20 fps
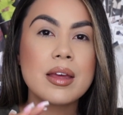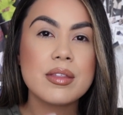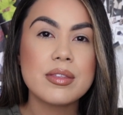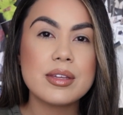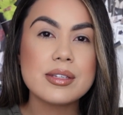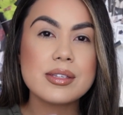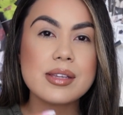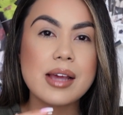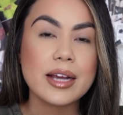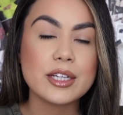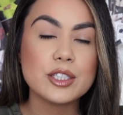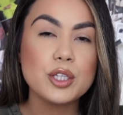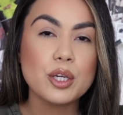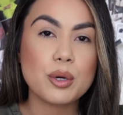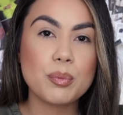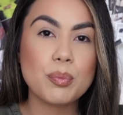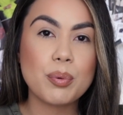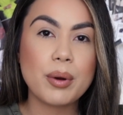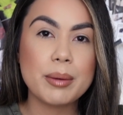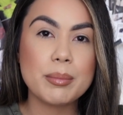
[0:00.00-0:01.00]
this
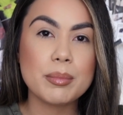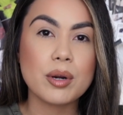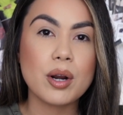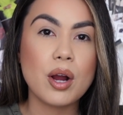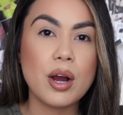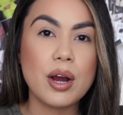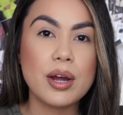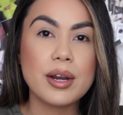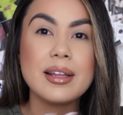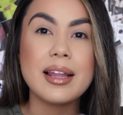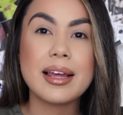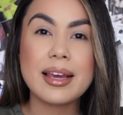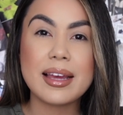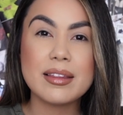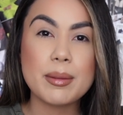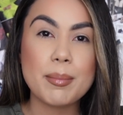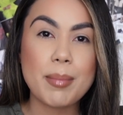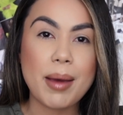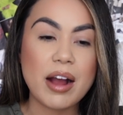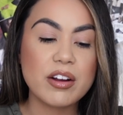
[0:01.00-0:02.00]
eyeshadow primer on, like
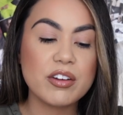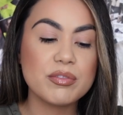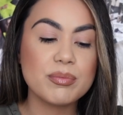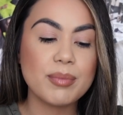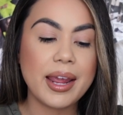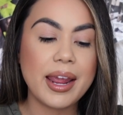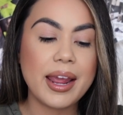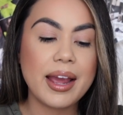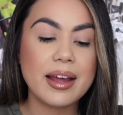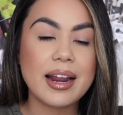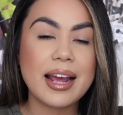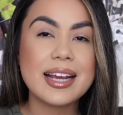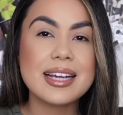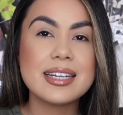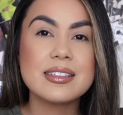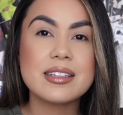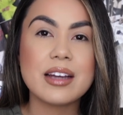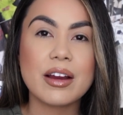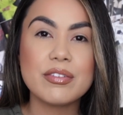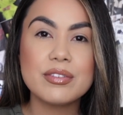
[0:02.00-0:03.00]
in the back of my hand. I
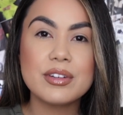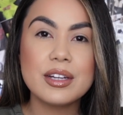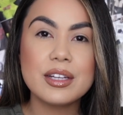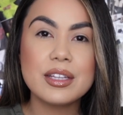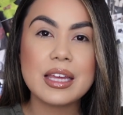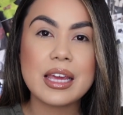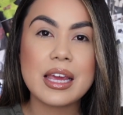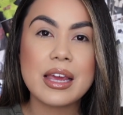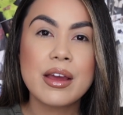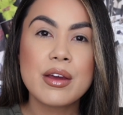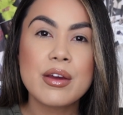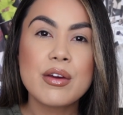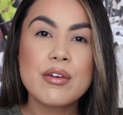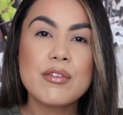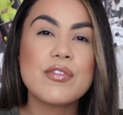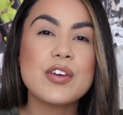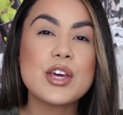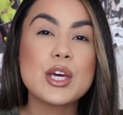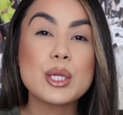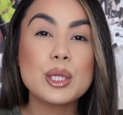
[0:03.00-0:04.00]
can definitely
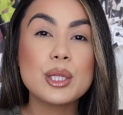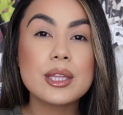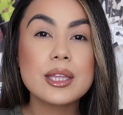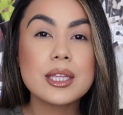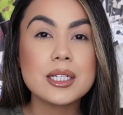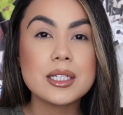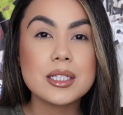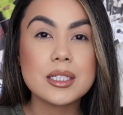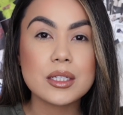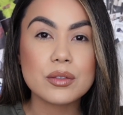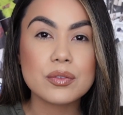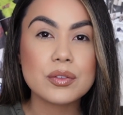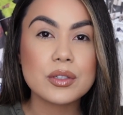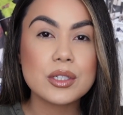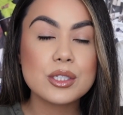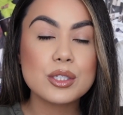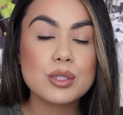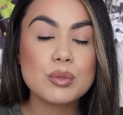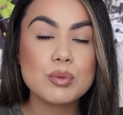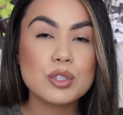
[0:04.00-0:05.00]
feel the
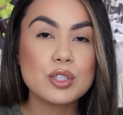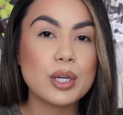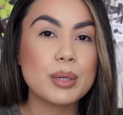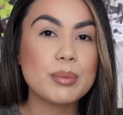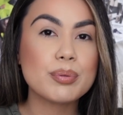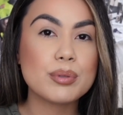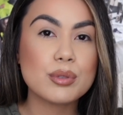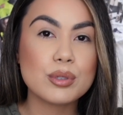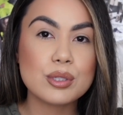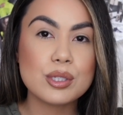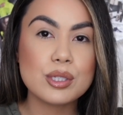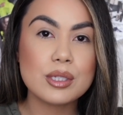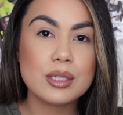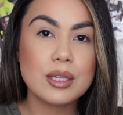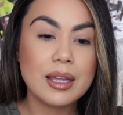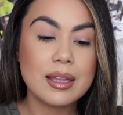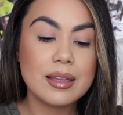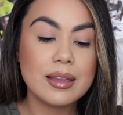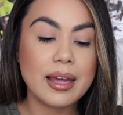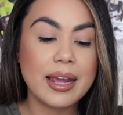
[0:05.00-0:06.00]
difference, which I
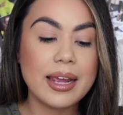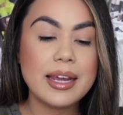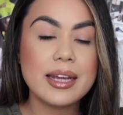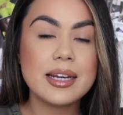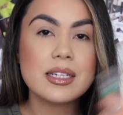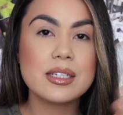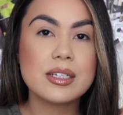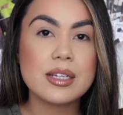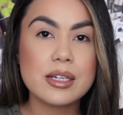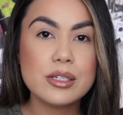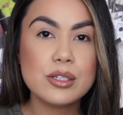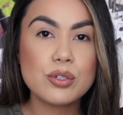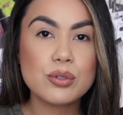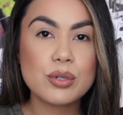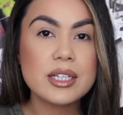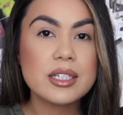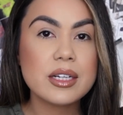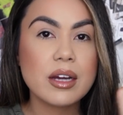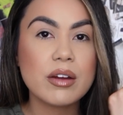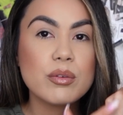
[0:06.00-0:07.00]
personally like, and it does
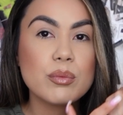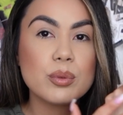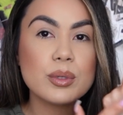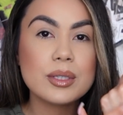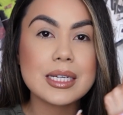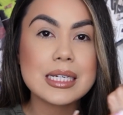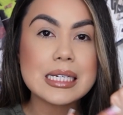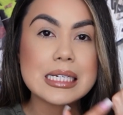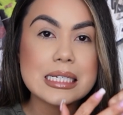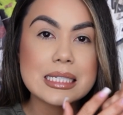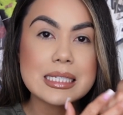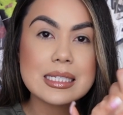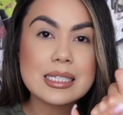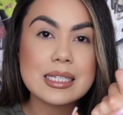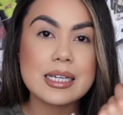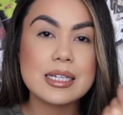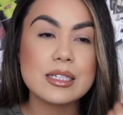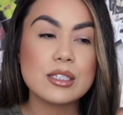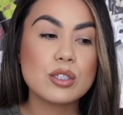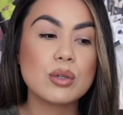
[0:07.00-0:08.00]
dry down really
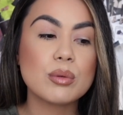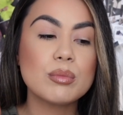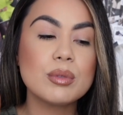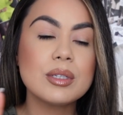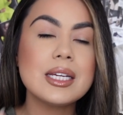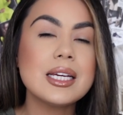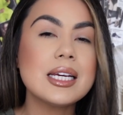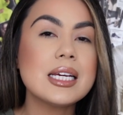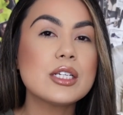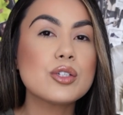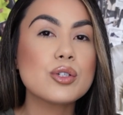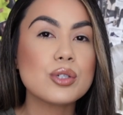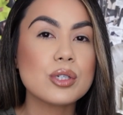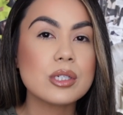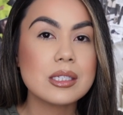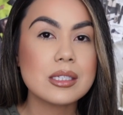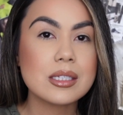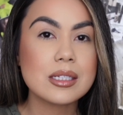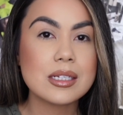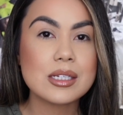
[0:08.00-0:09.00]
easily. So I'm really
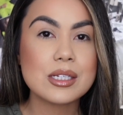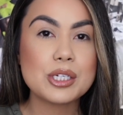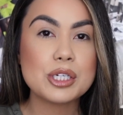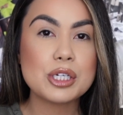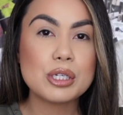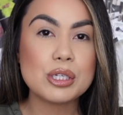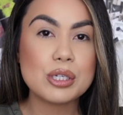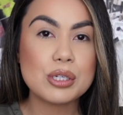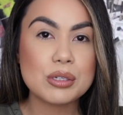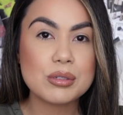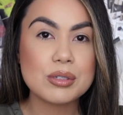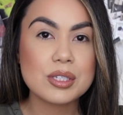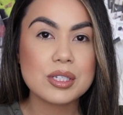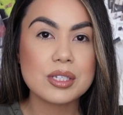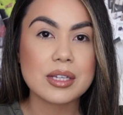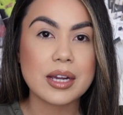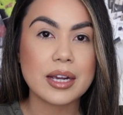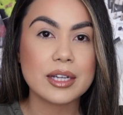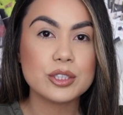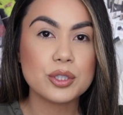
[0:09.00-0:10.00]
interested to use
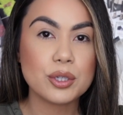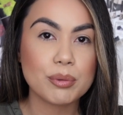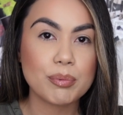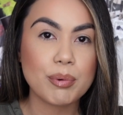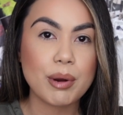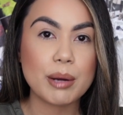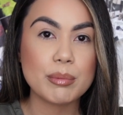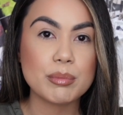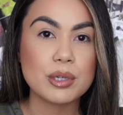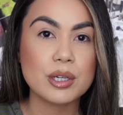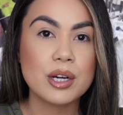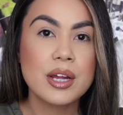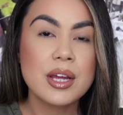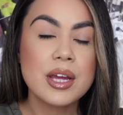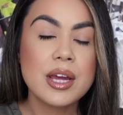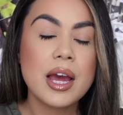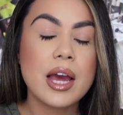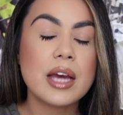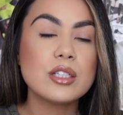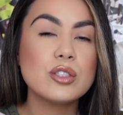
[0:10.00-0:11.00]
this eyeshadow primer
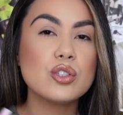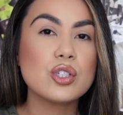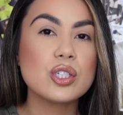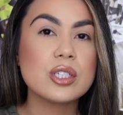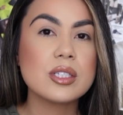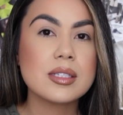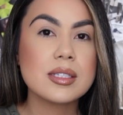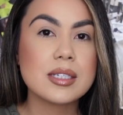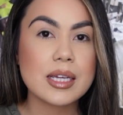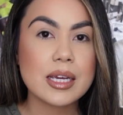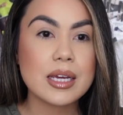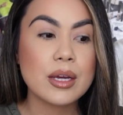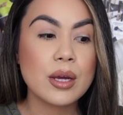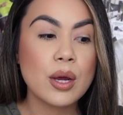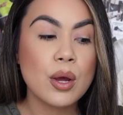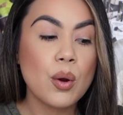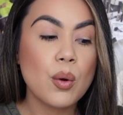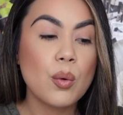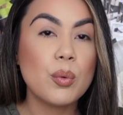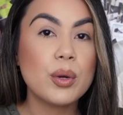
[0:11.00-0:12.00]
and just see
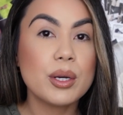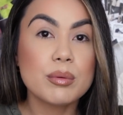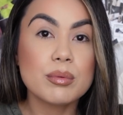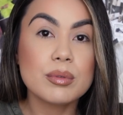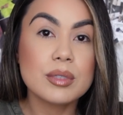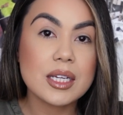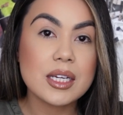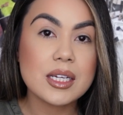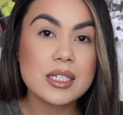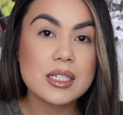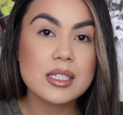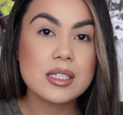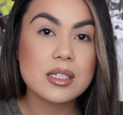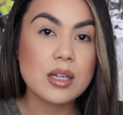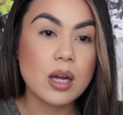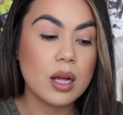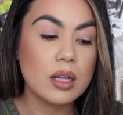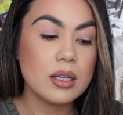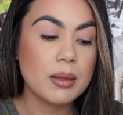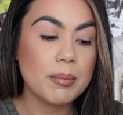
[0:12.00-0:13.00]
what it really is
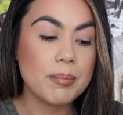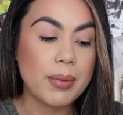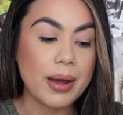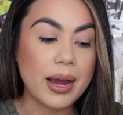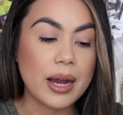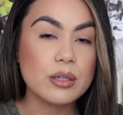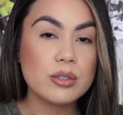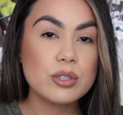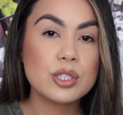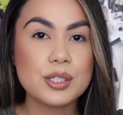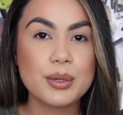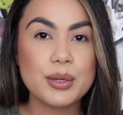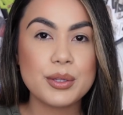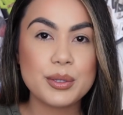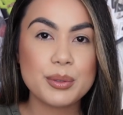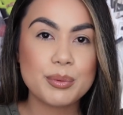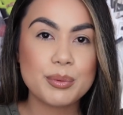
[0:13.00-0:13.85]
all about. Now, on their